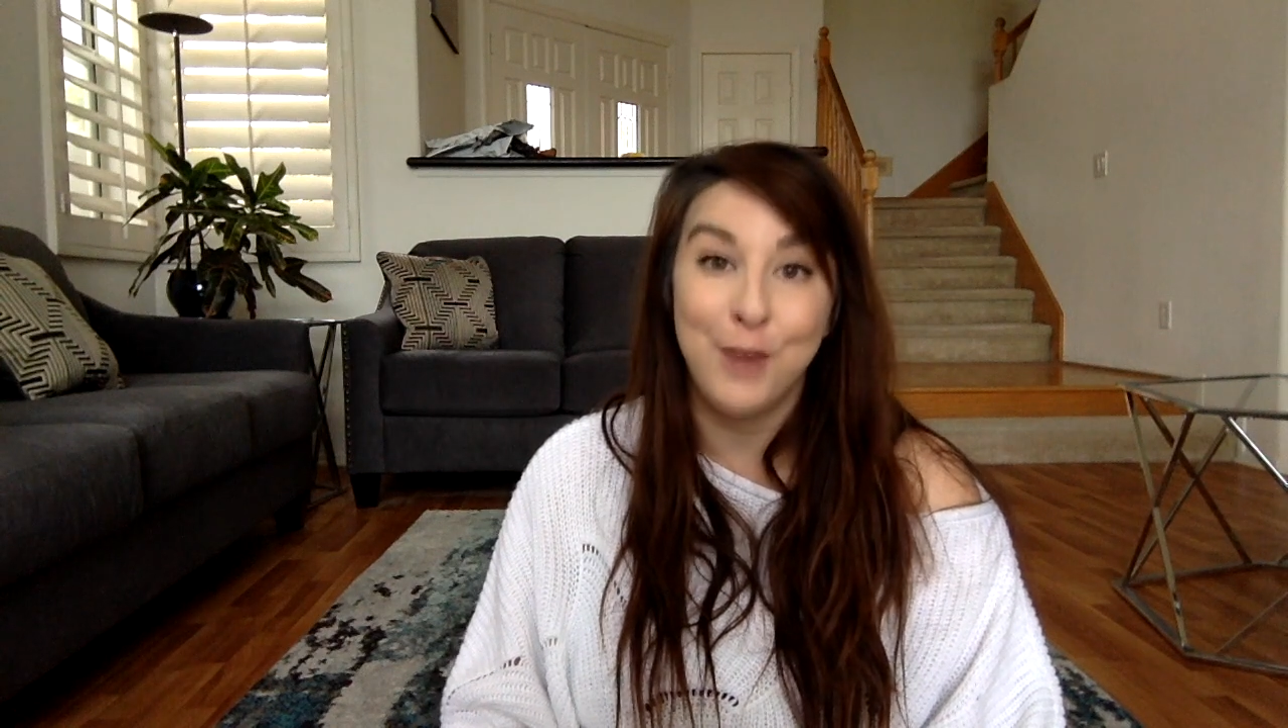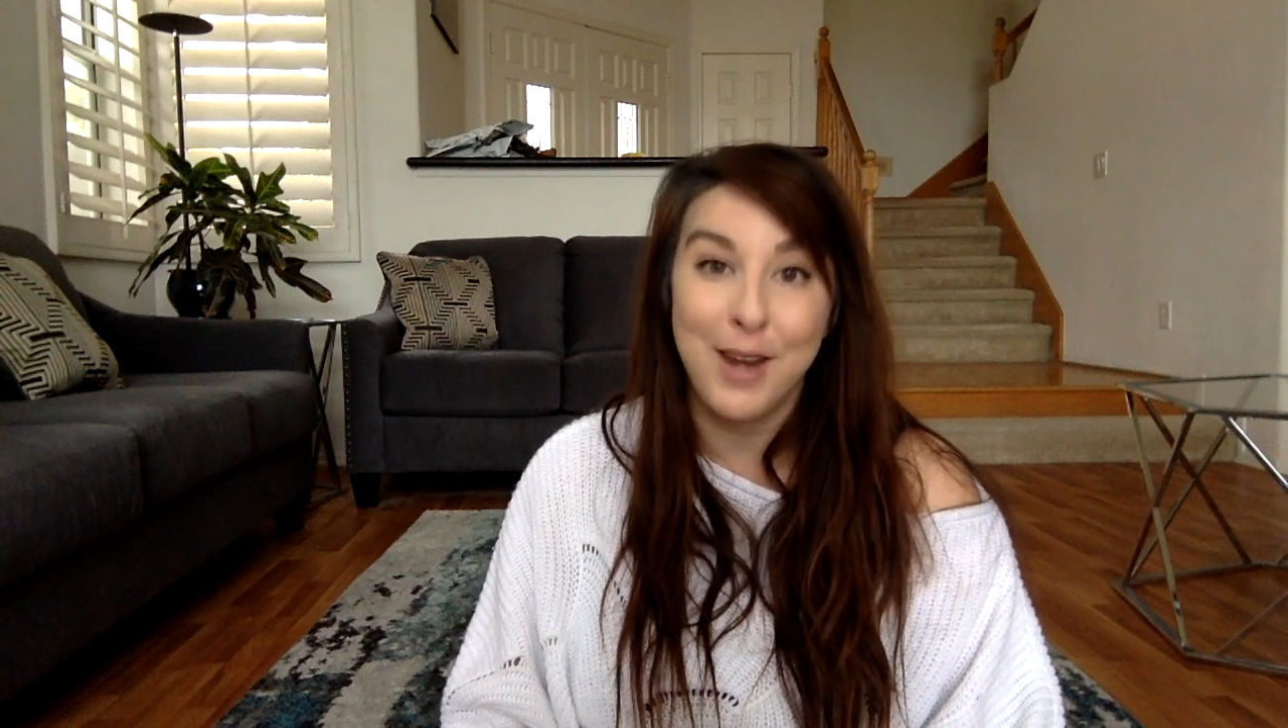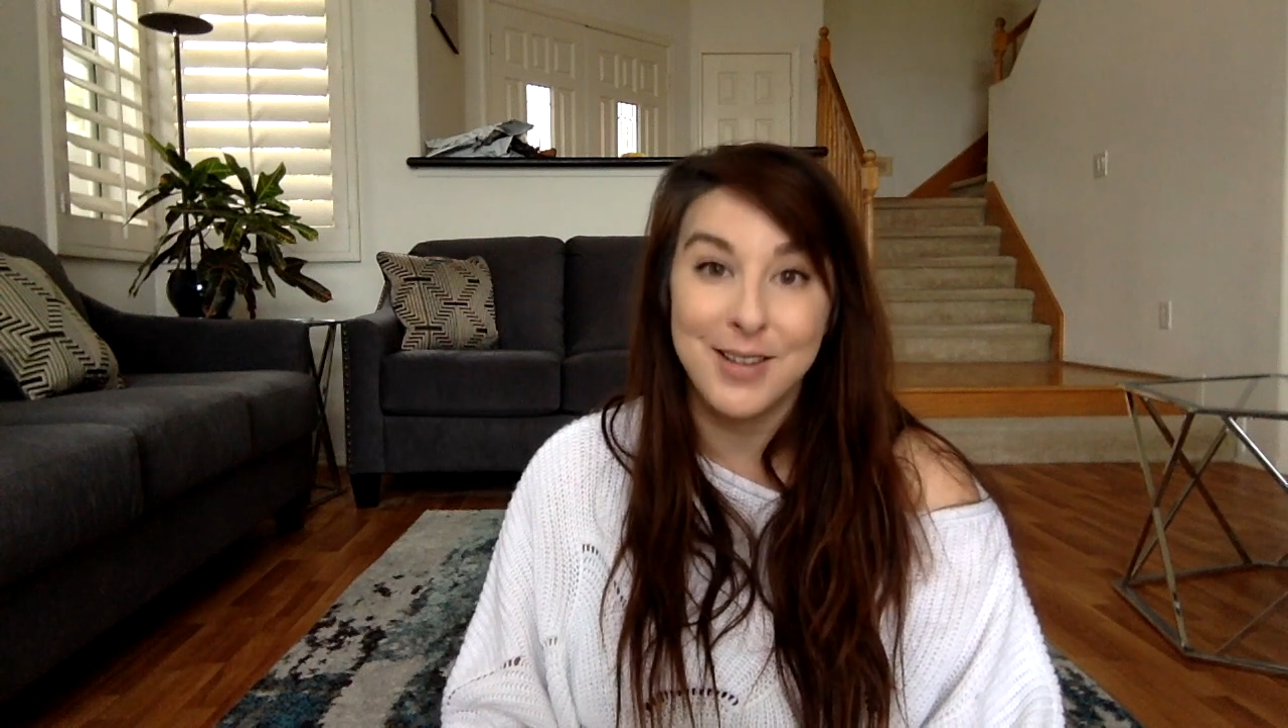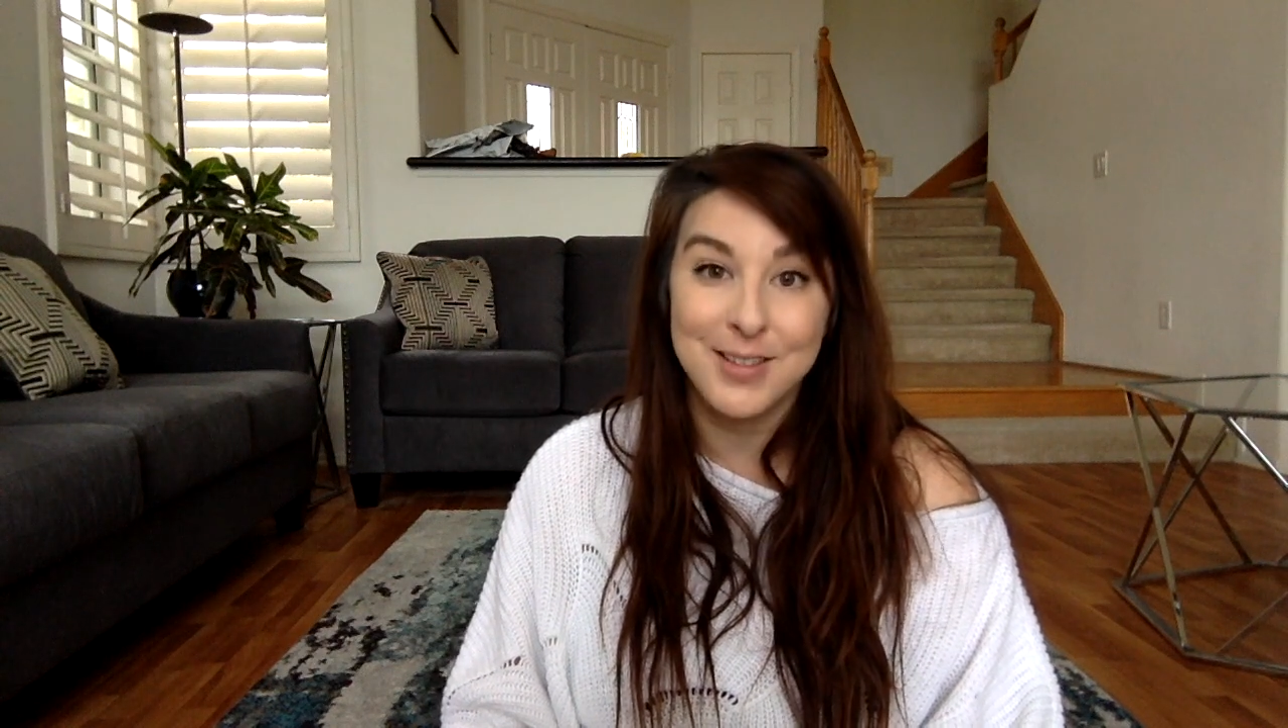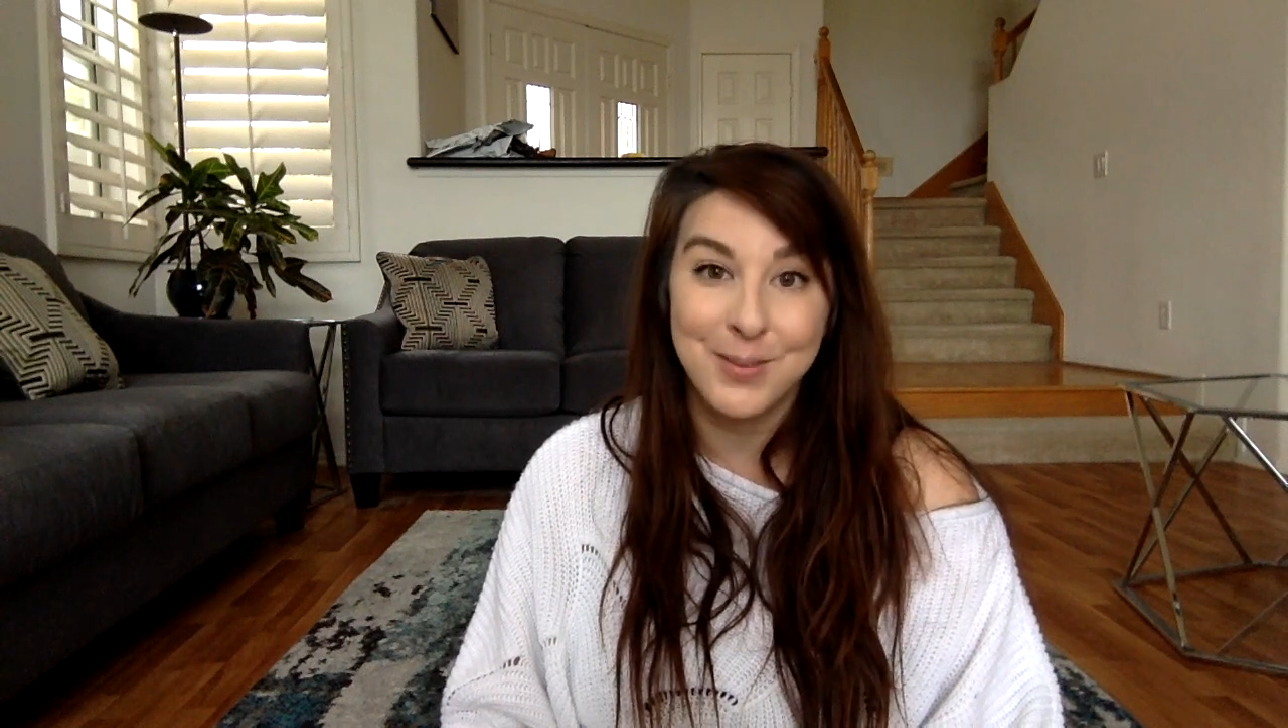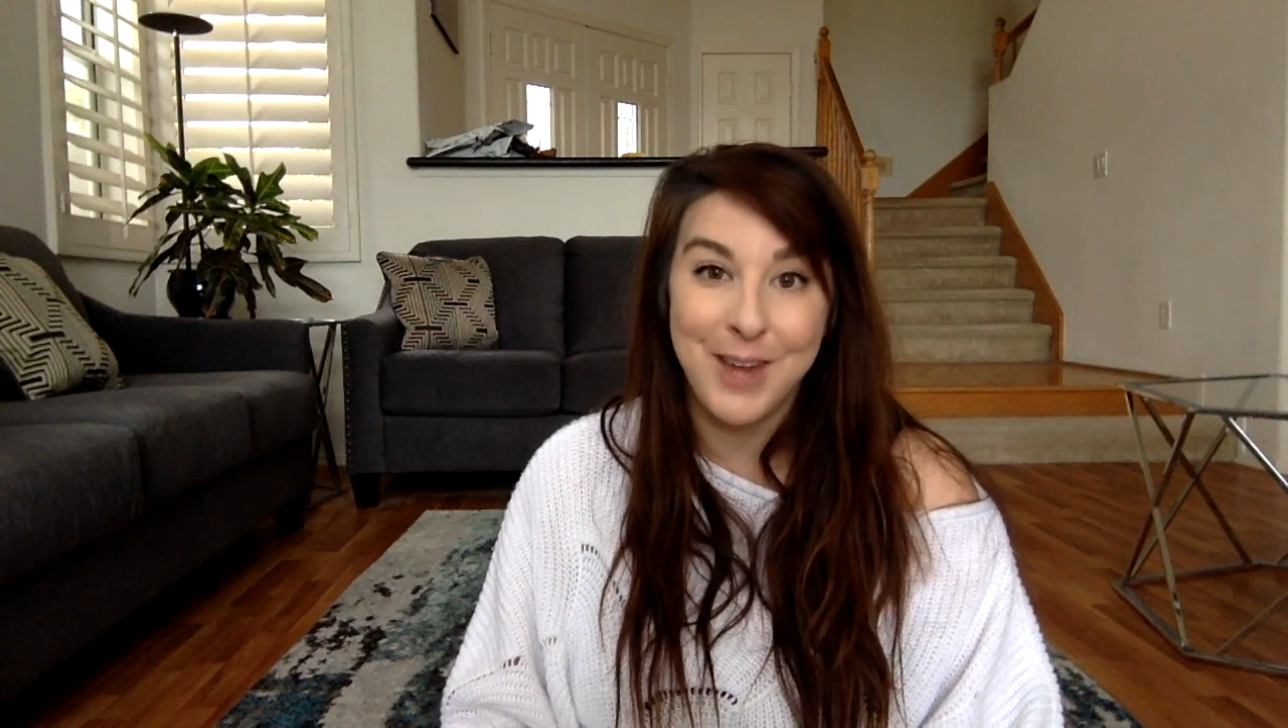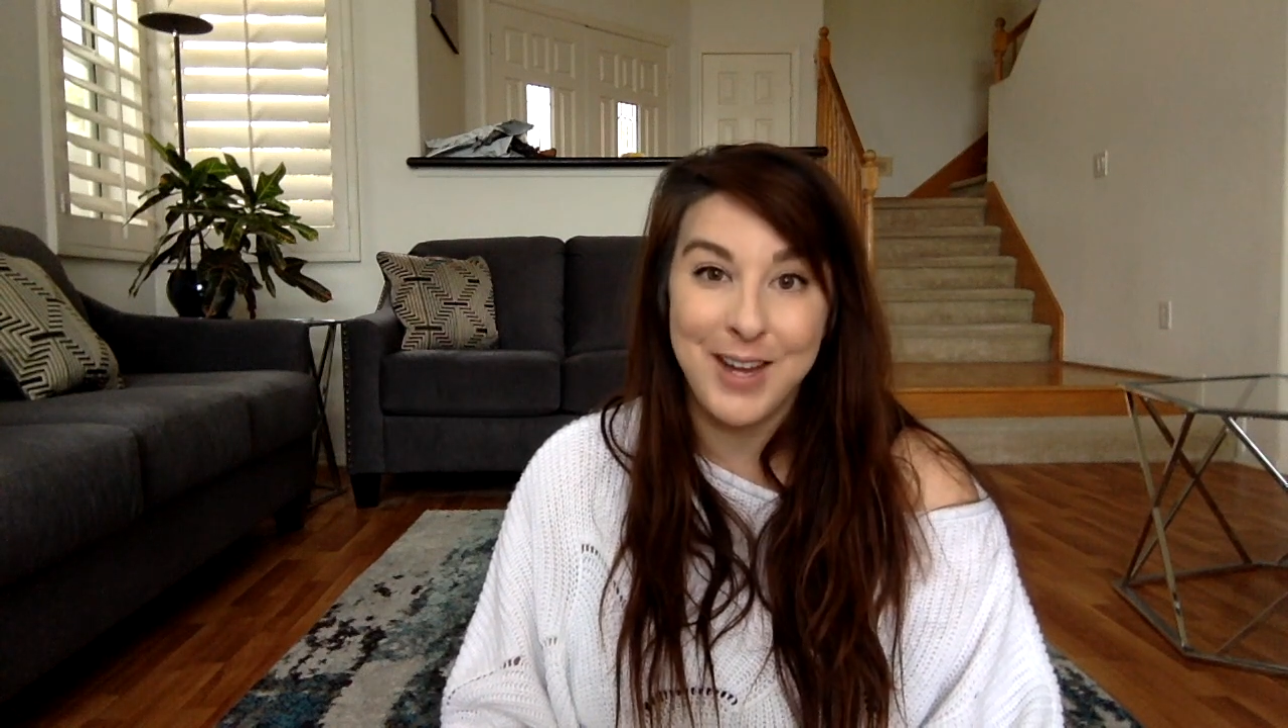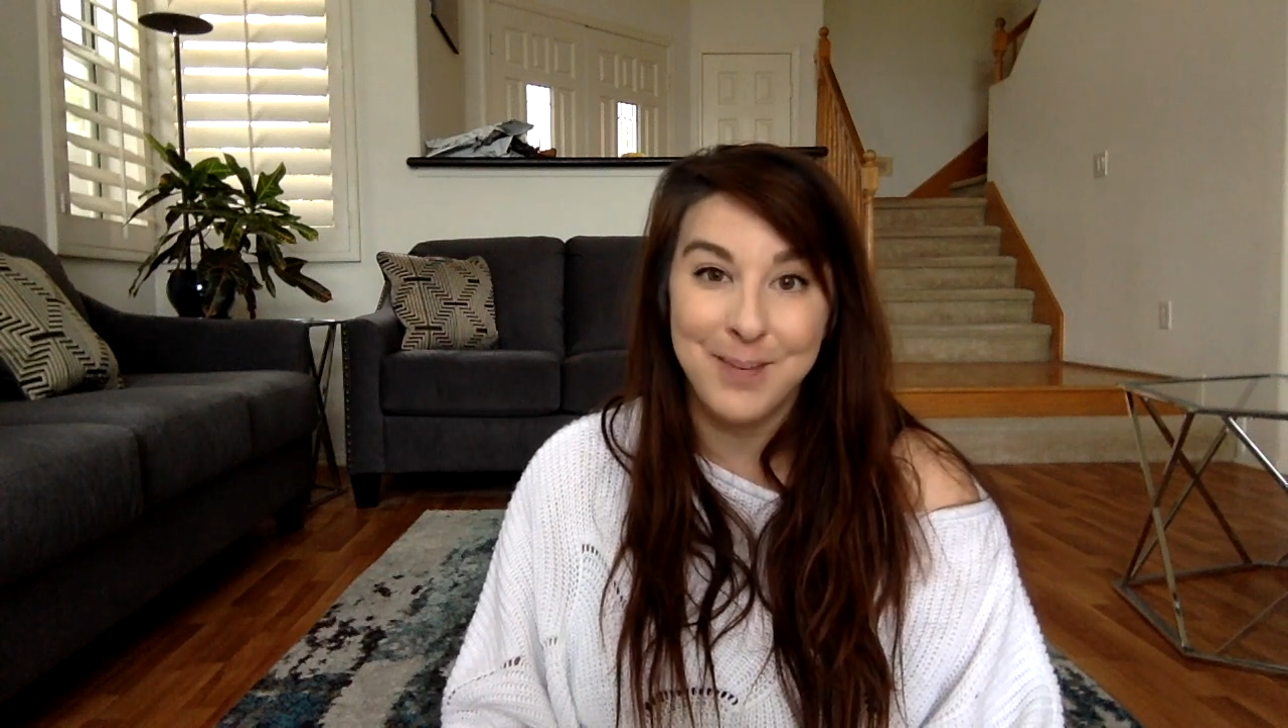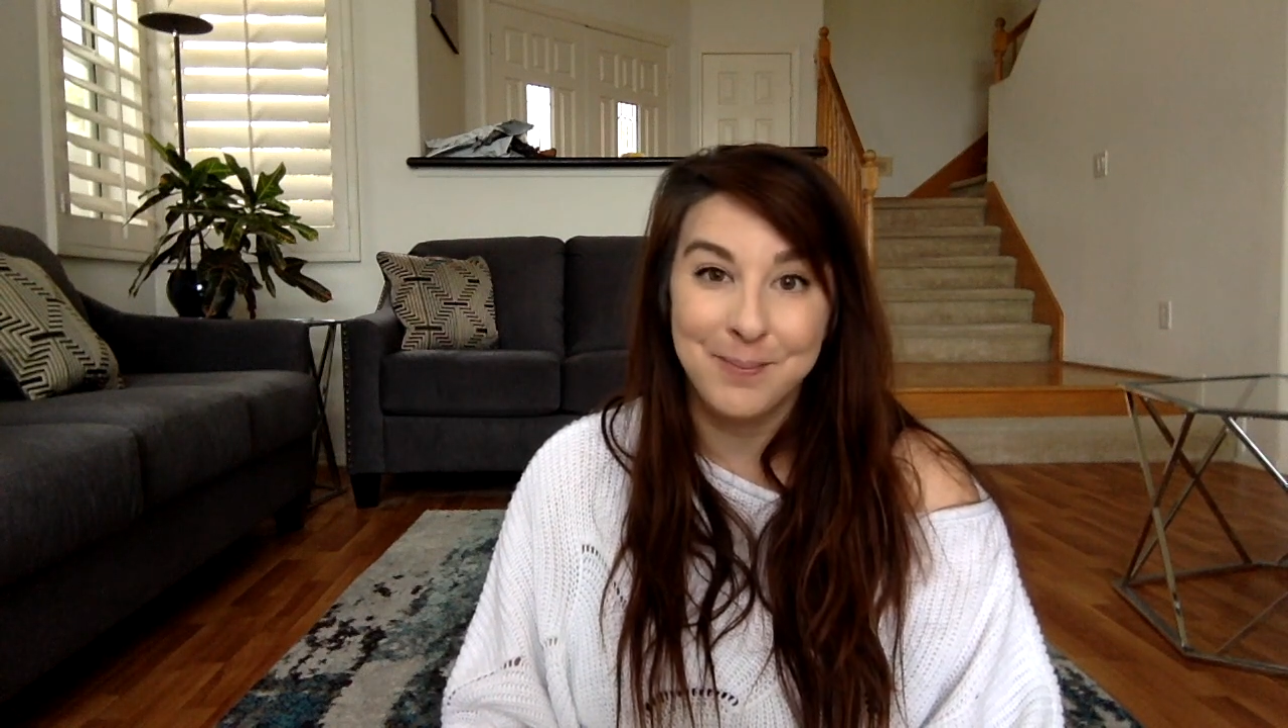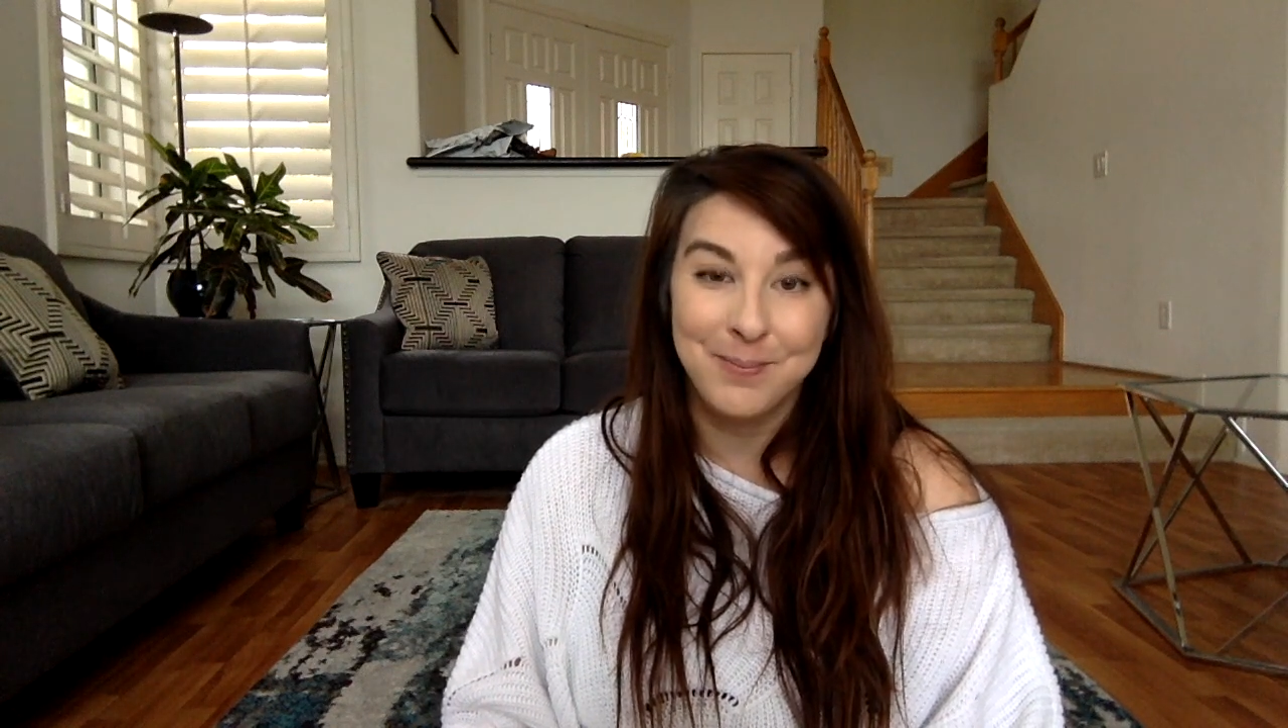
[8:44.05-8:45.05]
friend,
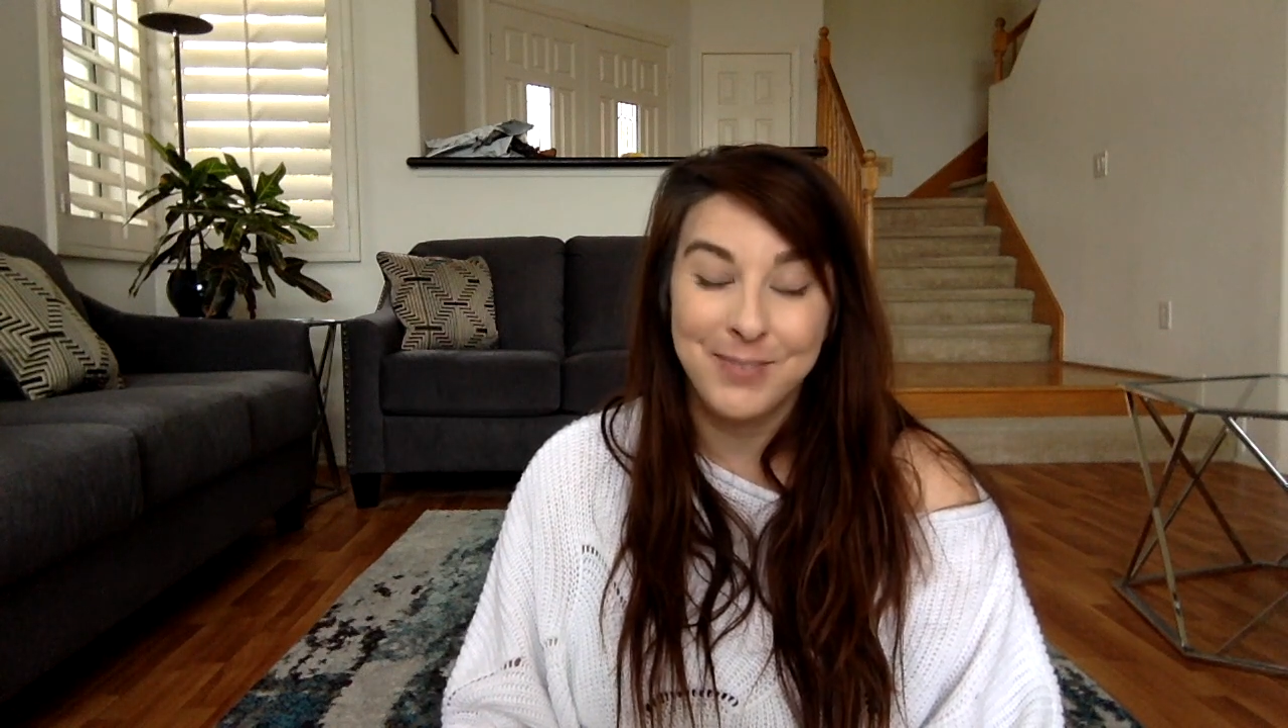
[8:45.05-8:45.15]
right?